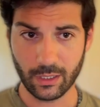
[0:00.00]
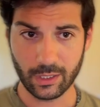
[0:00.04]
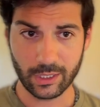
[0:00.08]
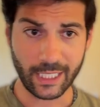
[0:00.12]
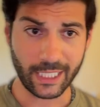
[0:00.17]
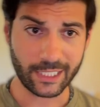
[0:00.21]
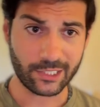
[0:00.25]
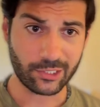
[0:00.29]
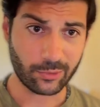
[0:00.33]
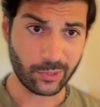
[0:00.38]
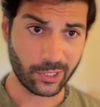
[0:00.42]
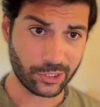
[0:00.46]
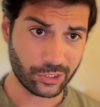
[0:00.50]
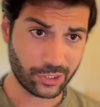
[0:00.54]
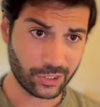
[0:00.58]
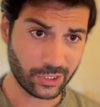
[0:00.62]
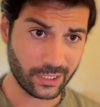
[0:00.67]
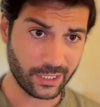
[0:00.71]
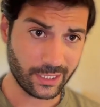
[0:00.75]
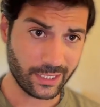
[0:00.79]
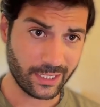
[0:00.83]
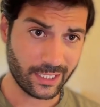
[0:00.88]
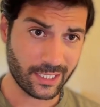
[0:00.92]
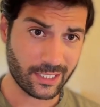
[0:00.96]
Next
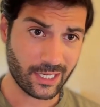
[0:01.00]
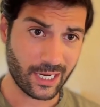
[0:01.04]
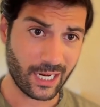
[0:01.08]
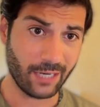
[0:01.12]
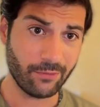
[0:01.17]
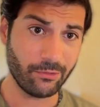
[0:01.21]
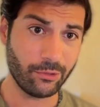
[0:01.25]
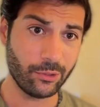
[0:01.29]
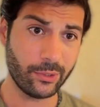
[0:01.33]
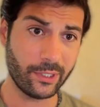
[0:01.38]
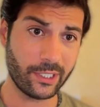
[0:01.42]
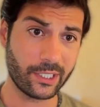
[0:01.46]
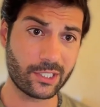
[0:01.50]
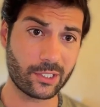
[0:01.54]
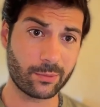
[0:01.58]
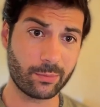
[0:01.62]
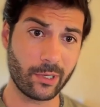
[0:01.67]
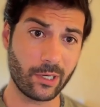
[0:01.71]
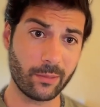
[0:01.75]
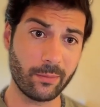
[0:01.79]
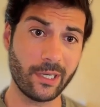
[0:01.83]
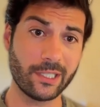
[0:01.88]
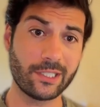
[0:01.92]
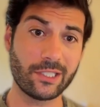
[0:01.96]
question is Have you
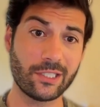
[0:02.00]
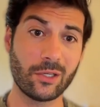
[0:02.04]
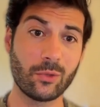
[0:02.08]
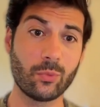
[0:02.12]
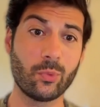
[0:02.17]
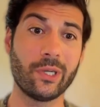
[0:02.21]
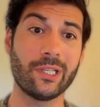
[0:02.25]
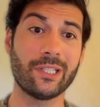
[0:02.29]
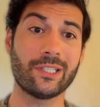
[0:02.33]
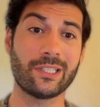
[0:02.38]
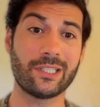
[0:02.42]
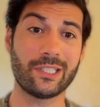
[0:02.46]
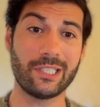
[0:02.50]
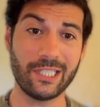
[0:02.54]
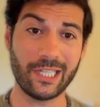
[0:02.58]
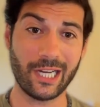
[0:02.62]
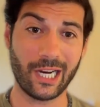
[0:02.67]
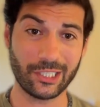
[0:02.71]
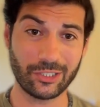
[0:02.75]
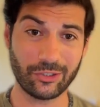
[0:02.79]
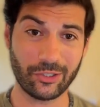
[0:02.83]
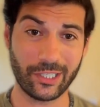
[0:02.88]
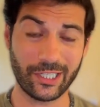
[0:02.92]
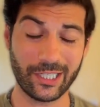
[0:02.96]
experimented with
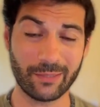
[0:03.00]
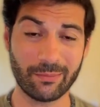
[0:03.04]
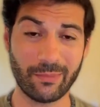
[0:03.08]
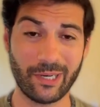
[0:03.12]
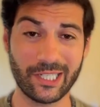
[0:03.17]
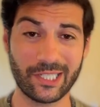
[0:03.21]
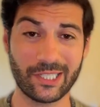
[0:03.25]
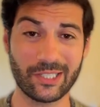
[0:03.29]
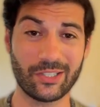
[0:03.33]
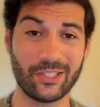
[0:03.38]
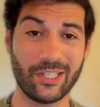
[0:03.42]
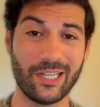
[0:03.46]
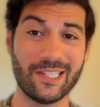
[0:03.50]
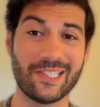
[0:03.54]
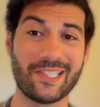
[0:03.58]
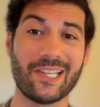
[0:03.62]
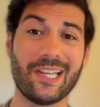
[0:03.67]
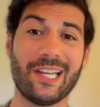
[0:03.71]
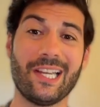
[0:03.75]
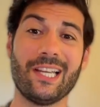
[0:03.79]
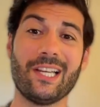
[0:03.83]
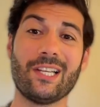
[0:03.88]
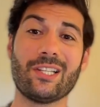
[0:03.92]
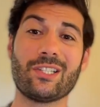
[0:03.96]
dehydrating microgreens?
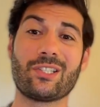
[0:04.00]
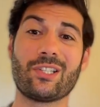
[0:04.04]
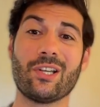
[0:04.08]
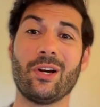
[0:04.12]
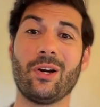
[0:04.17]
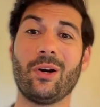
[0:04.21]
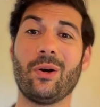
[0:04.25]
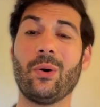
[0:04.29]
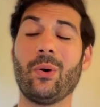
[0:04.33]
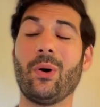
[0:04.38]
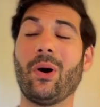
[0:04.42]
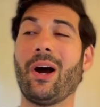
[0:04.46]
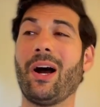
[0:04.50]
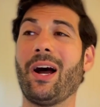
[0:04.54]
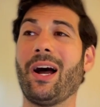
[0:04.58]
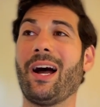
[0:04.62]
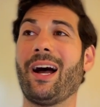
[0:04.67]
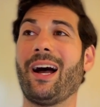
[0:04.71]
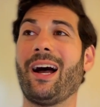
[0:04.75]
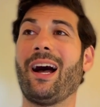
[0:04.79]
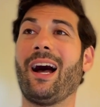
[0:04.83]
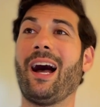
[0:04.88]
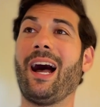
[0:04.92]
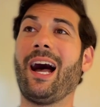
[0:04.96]
So
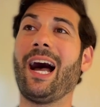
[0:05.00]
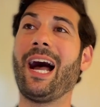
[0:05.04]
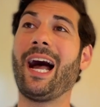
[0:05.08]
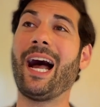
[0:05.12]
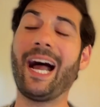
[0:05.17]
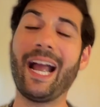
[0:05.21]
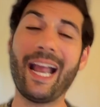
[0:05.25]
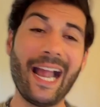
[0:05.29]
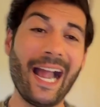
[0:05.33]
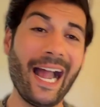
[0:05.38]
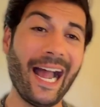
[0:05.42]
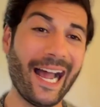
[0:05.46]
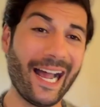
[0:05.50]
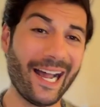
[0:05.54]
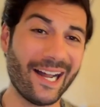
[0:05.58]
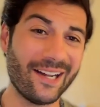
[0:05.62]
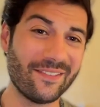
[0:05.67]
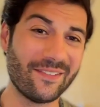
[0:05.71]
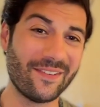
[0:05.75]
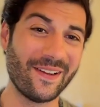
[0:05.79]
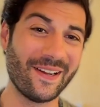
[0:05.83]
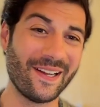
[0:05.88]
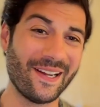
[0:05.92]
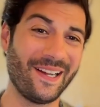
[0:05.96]
I
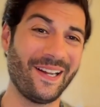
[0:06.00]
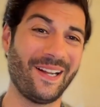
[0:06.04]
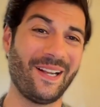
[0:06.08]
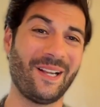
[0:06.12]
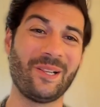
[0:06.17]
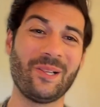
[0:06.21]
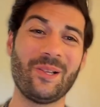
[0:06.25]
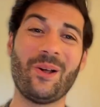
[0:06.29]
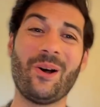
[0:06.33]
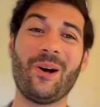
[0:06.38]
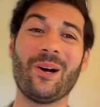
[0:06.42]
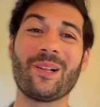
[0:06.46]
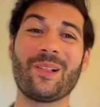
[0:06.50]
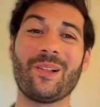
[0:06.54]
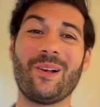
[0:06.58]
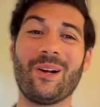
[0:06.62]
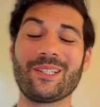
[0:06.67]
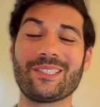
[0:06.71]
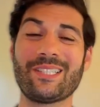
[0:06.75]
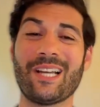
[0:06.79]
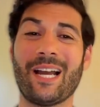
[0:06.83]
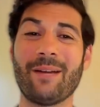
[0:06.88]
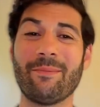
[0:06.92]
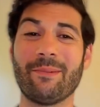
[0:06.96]
have a long,
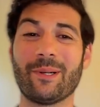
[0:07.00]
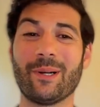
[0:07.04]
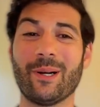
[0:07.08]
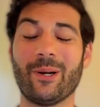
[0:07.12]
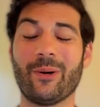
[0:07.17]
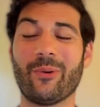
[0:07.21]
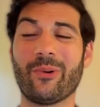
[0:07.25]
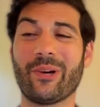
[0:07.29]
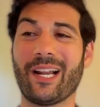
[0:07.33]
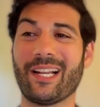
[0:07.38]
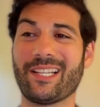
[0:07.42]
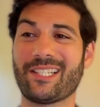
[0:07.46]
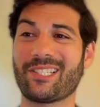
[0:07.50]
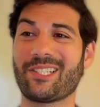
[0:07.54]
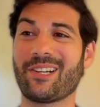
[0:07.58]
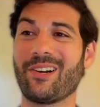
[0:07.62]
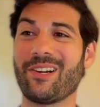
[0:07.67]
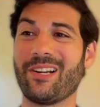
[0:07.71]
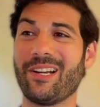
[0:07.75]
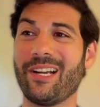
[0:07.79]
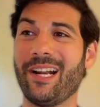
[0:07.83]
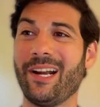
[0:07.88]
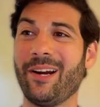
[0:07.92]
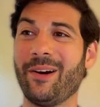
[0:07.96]
long time ago when I
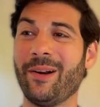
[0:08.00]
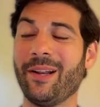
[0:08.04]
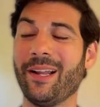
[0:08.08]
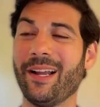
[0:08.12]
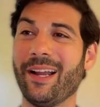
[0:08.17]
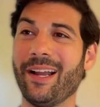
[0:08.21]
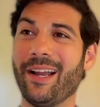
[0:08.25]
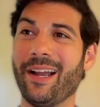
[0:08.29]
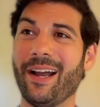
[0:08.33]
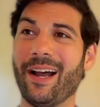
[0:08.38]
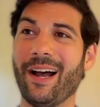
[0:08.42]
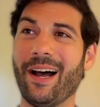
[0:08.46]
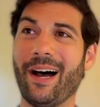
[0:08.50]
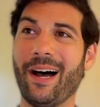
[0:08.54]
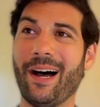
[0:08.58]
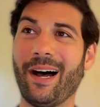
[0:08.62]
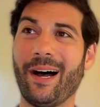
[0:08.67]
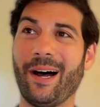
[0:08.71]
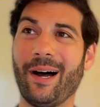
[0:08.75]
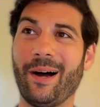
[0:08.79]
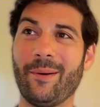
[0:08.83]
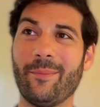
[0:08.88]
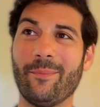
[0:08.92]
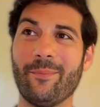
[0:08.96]
started out.
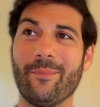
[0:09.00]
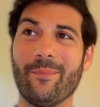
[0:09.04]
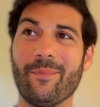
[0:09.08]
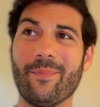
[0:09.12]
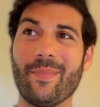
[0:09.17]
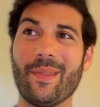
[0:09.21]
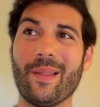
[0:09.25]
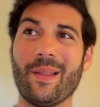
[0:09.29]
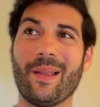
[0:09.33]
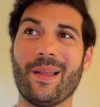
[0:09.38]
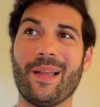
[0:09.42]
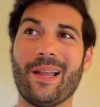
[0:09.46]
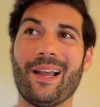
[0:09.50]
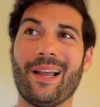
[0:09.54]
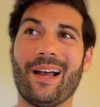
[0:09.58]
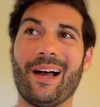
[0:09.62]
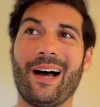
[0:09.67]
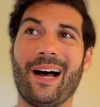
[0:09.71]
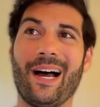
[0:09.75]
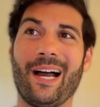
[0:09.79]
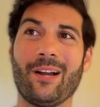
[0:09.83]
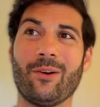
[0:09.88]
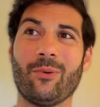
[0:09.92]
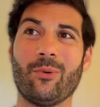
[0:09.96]
Um,
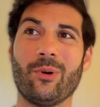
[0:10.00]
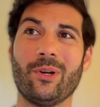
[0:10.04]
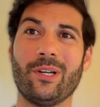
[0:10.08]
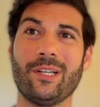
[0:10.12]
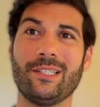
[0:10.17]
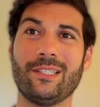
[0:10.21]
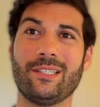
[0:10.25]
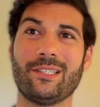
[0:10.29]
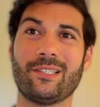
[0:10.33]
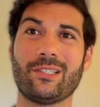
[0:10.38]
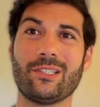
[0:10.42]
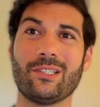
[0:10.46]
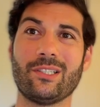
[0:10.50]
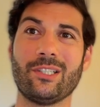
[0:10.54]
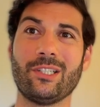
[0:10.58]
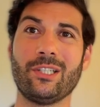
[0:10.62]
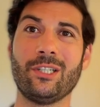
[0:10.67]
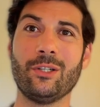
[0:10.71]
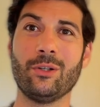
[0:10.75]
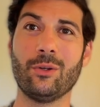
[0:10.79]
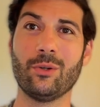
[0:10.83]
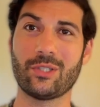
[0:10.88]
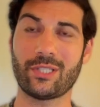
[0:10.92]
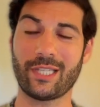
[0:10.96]
I would
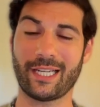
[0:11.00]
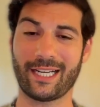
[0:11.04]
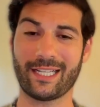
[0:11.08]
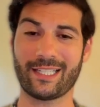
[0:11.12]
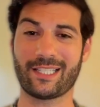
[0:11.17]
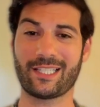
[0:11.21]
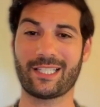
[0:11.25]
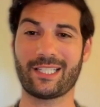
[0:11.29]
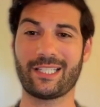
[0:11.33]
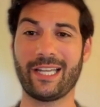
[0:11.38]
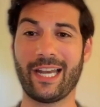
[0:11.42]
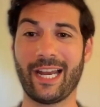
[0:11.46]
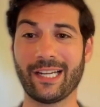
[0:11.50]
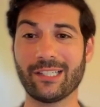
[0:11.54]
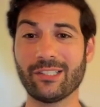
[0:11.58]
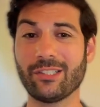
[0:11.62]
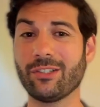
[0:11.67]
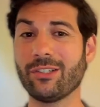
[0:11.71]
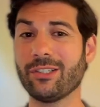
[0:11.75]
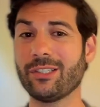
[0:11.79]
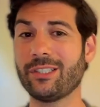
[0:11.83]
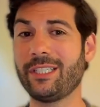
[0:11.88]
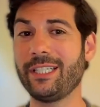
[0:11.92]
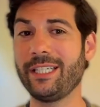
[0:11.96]
use like a
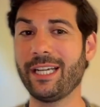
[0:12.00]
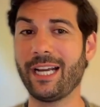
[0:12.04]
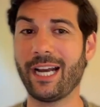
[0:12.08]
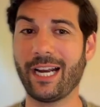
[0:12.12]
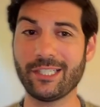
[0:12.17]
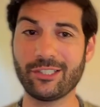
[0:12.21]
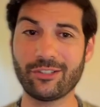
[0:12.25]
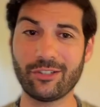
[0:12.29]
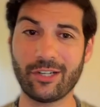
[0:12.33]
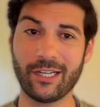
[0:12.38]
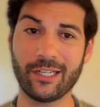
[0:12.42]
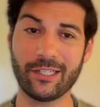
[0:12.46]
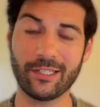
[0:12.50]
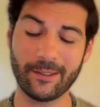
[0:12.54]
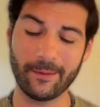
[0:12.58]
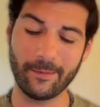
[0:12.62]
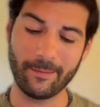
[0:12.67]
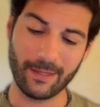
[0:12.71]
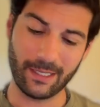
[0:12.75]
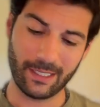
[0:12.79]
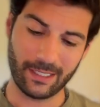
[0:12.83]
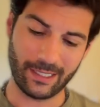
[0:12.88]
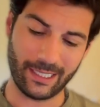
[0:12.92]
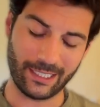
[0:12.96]
standard
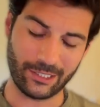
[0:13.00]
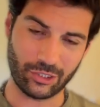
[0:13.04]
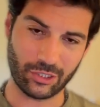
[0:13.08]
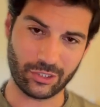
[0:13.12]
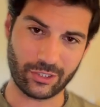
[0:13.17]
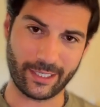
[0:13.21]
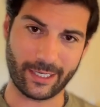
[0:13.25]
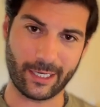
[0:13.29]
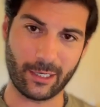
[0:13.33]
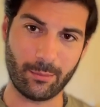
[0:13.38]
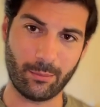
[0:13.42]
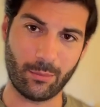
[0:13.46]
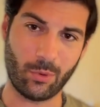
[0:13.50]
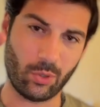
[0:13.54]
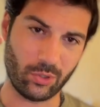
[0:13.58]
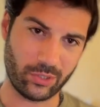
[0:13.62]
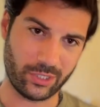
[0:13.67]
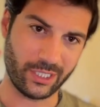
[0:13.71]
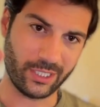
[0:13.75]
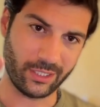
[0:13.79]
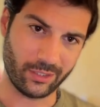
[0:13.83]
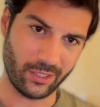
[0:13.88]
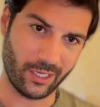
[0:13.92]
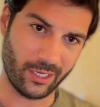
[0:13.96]
dehydrator that's just like a
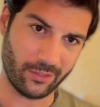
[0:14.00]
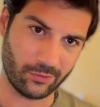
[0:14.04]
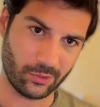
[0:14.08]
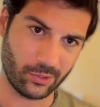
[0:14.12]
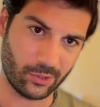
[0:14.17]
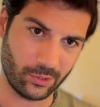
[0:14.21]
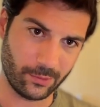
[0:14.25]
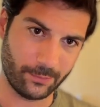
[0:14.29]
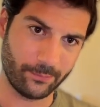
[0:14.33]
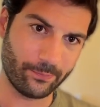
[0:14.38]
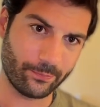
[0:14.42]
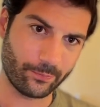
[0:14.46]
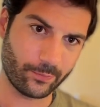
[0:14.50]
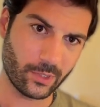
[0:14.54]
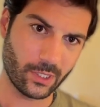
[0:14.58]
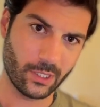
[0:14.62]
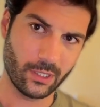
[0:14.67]
multi level